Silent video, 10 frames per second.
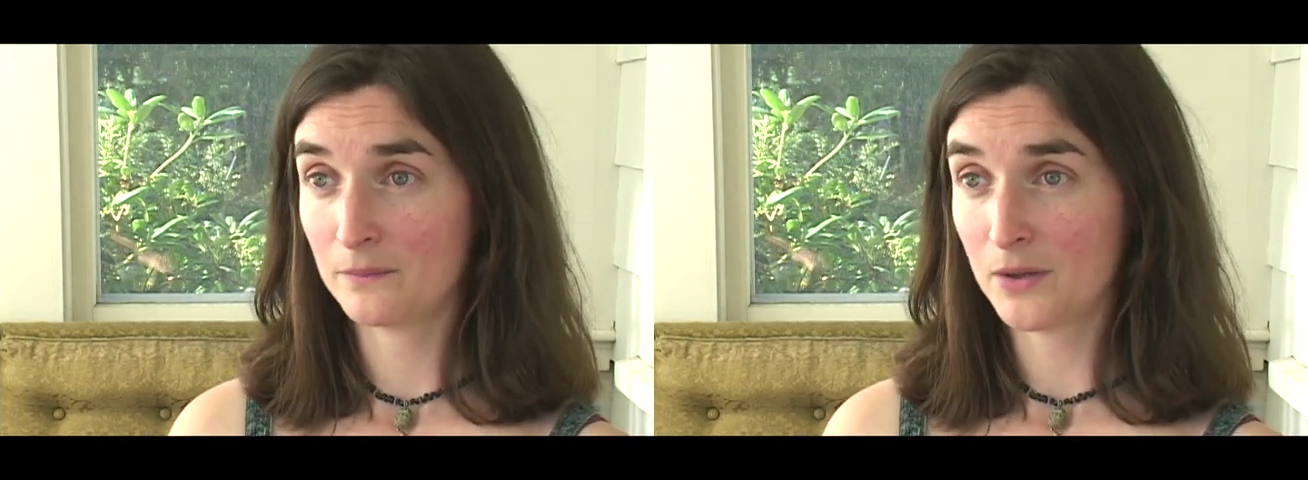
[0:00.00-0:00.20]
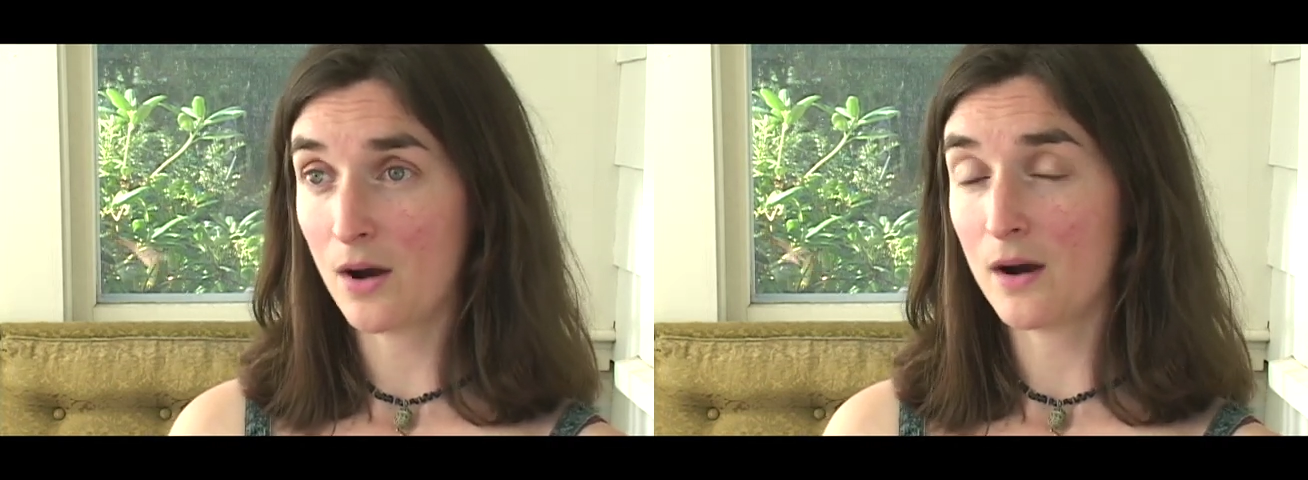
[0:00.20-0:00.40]

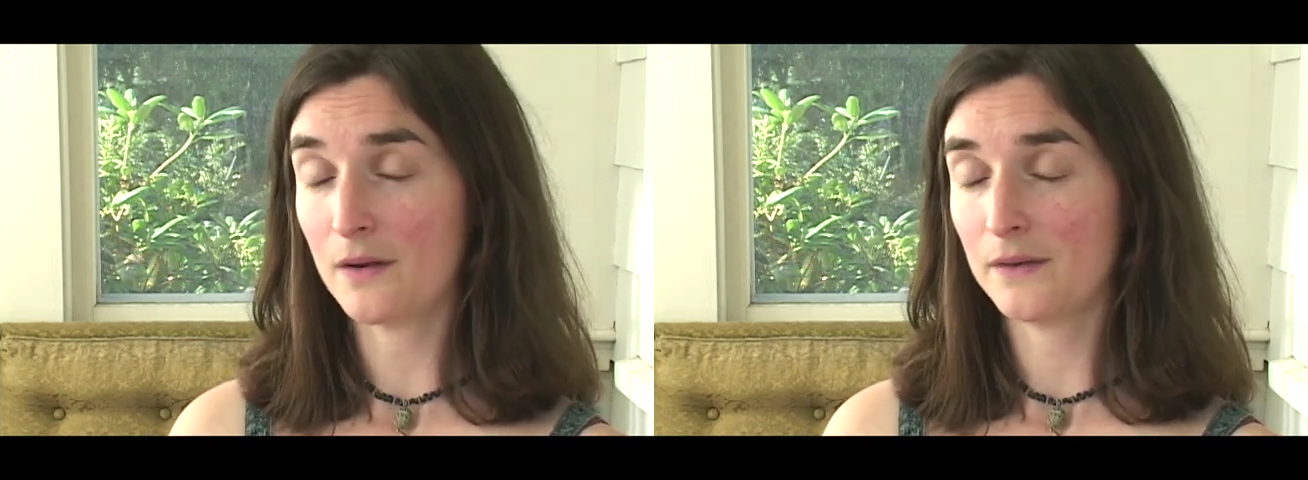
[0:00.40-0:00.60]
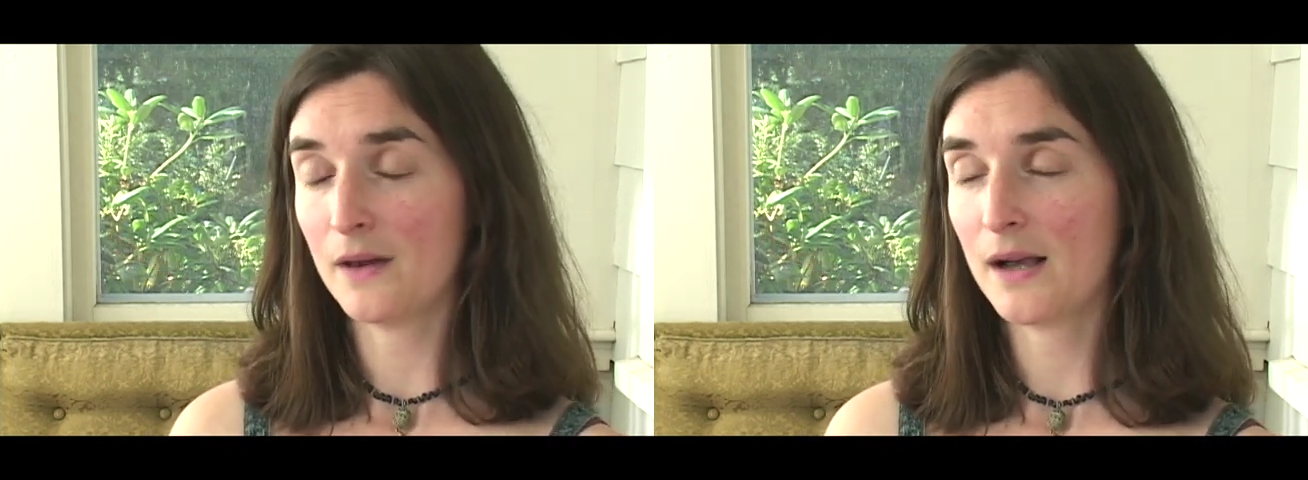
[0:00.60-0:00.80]
car
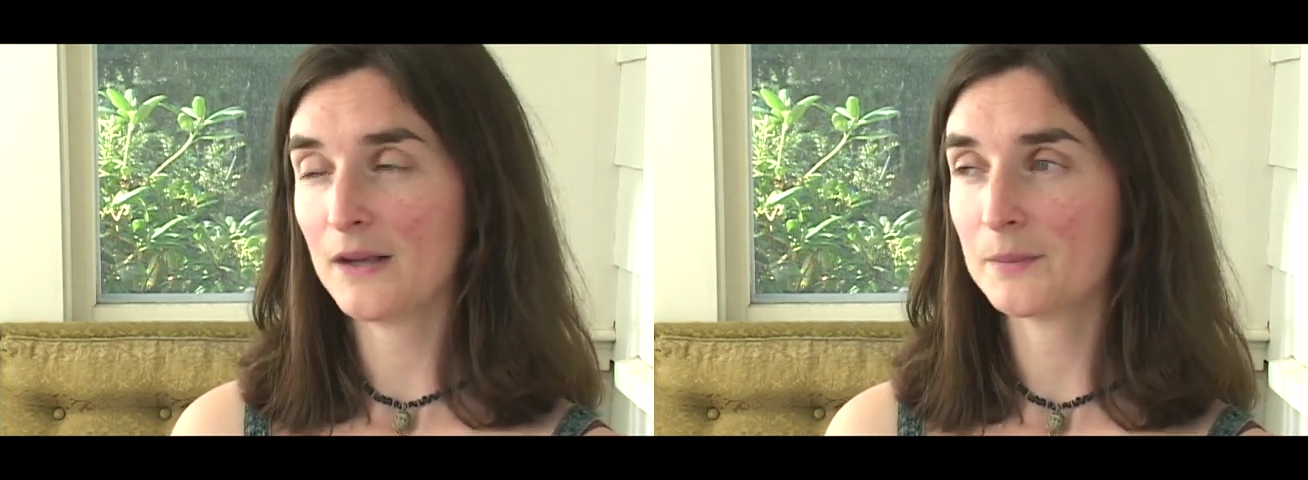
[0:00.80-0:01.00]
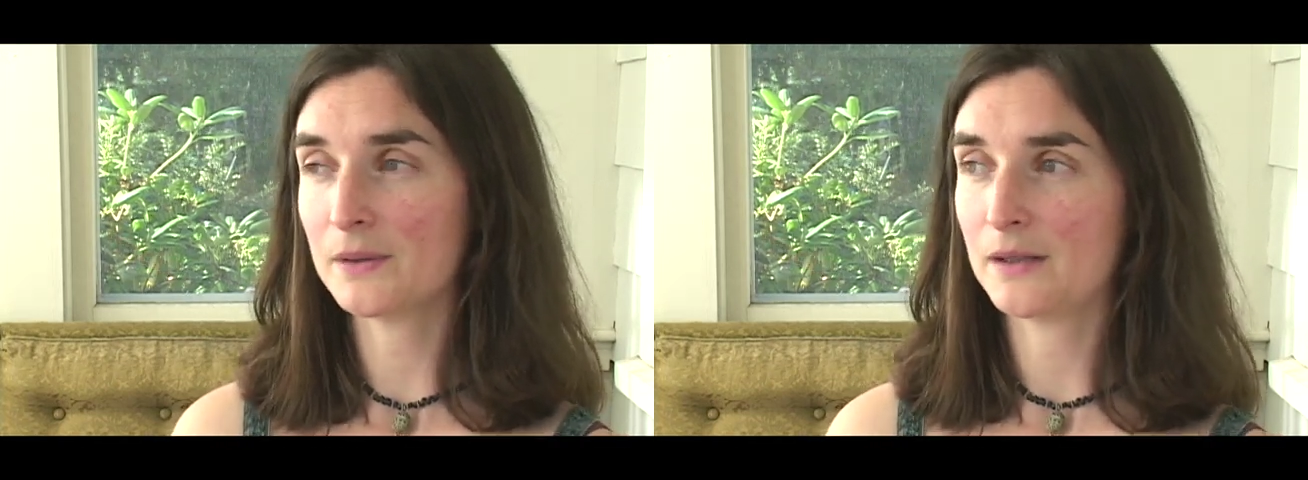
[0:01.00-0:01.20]
to the
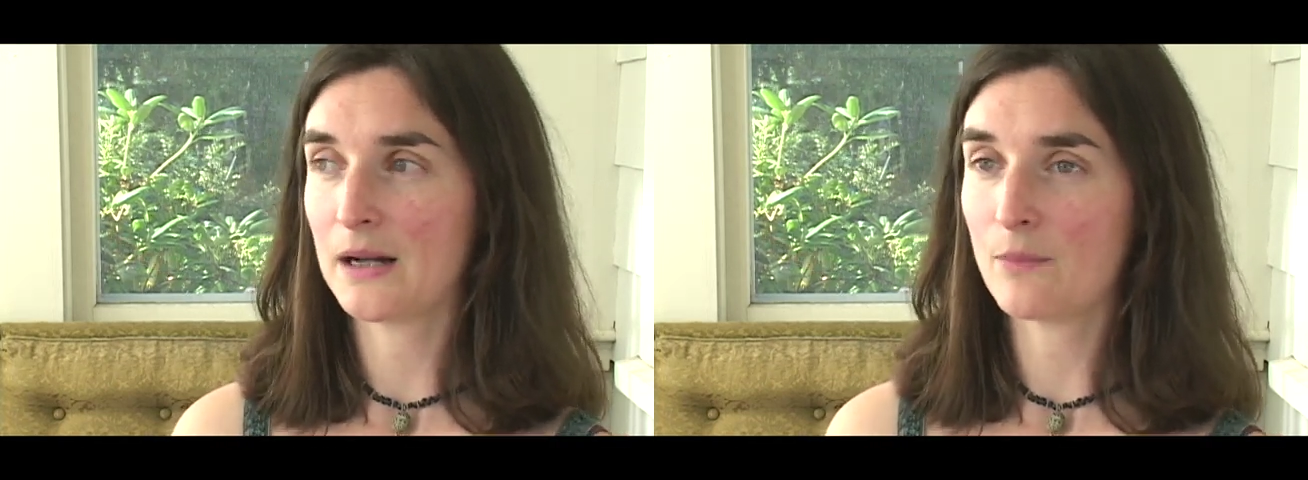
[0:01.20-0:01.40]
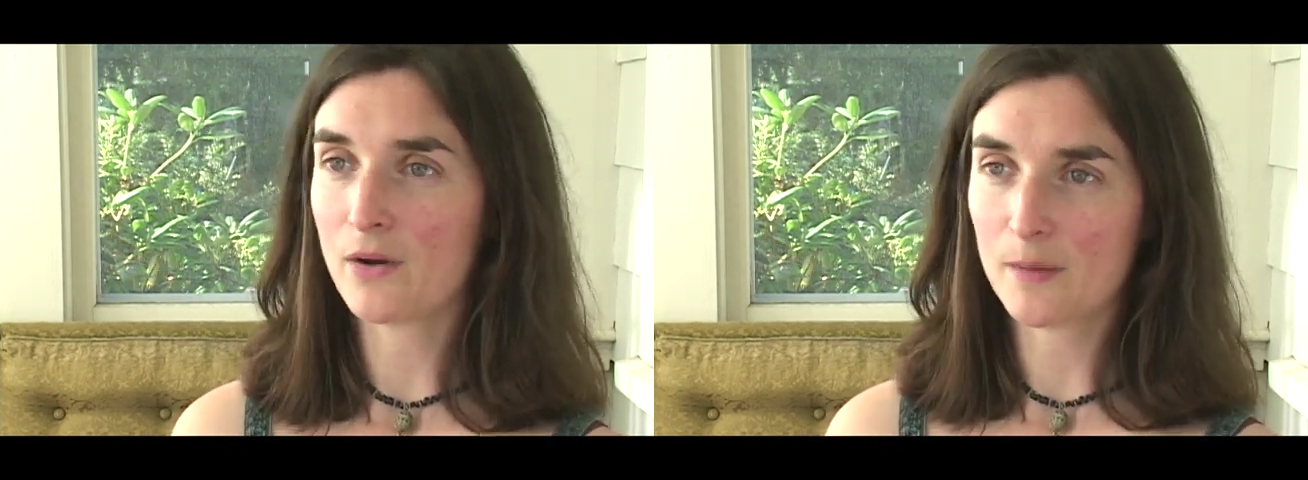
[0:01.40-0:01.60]
hospital, and
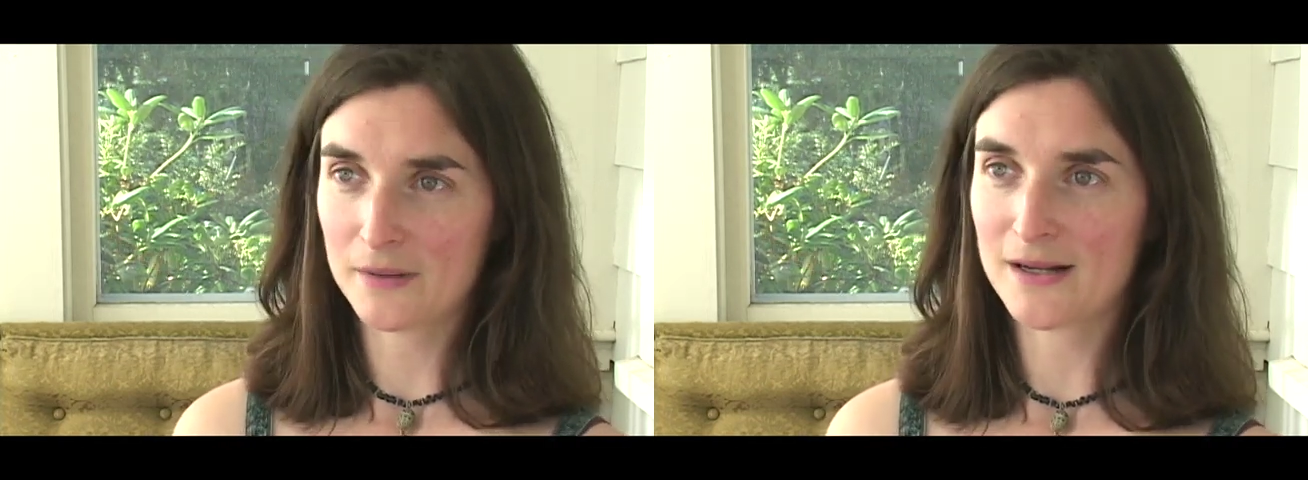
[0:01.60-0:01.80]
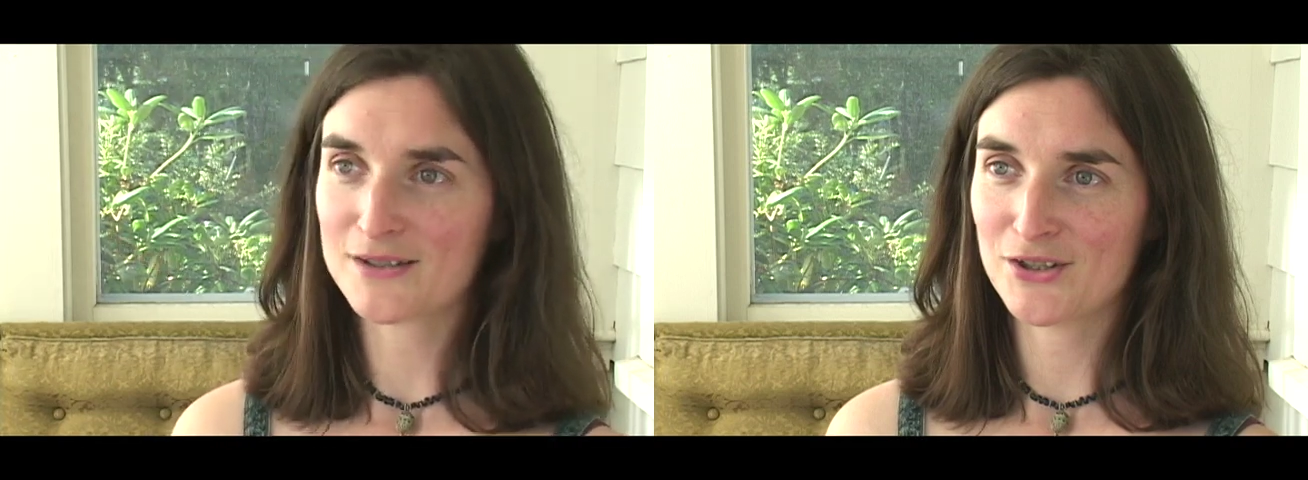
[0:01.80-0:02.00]
I woke up
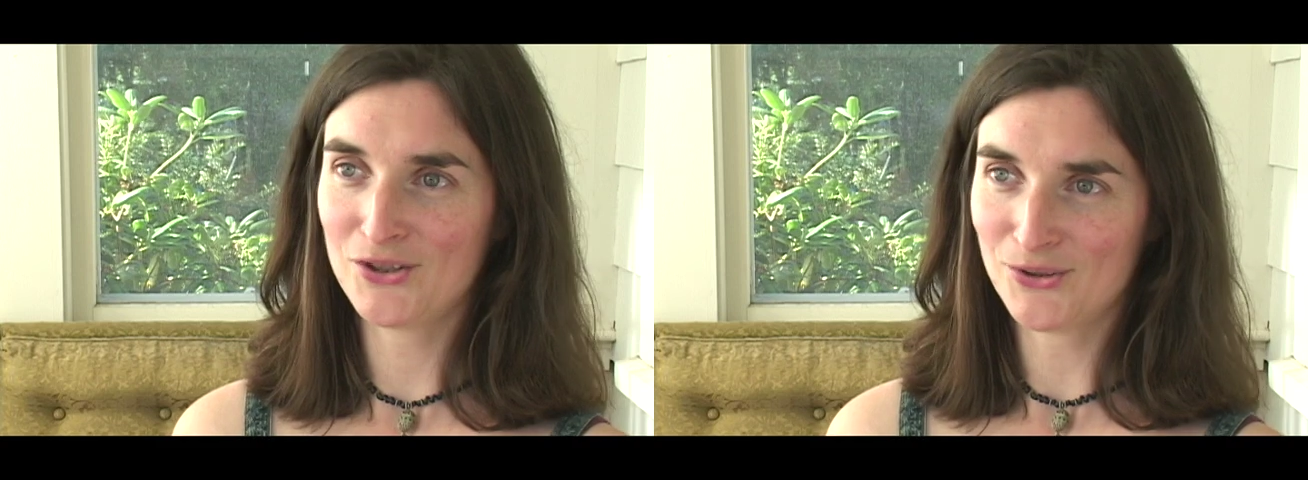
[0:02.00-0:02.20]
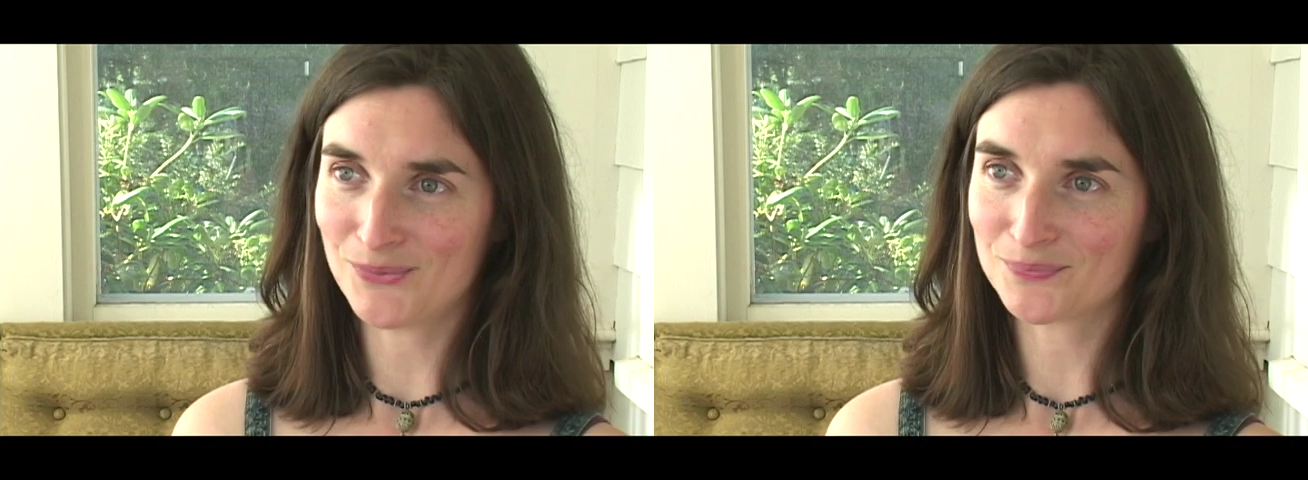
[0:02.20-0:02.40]
in I C
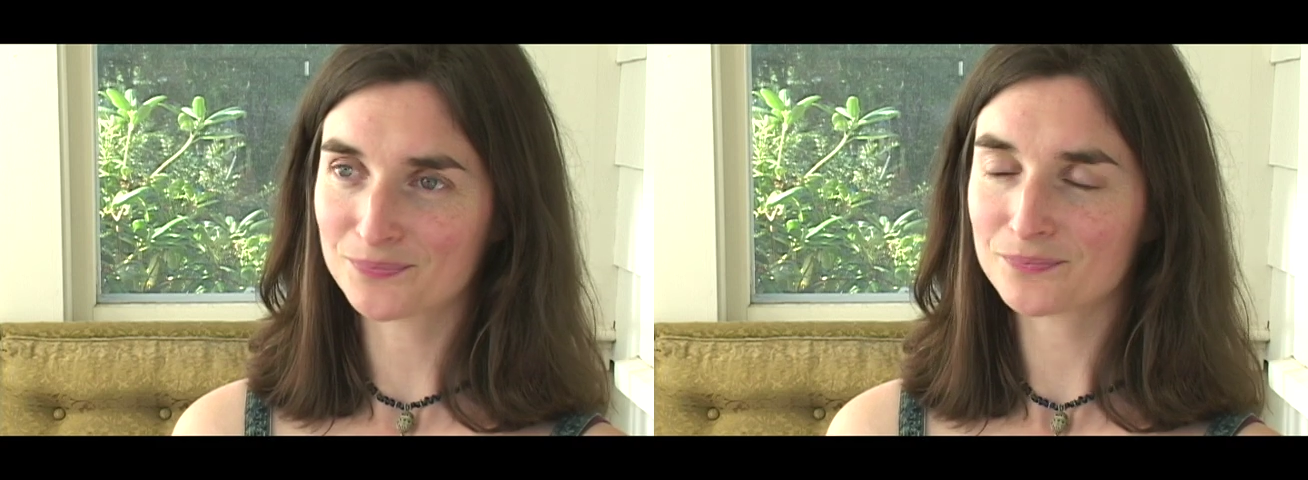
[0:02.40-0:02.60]
U.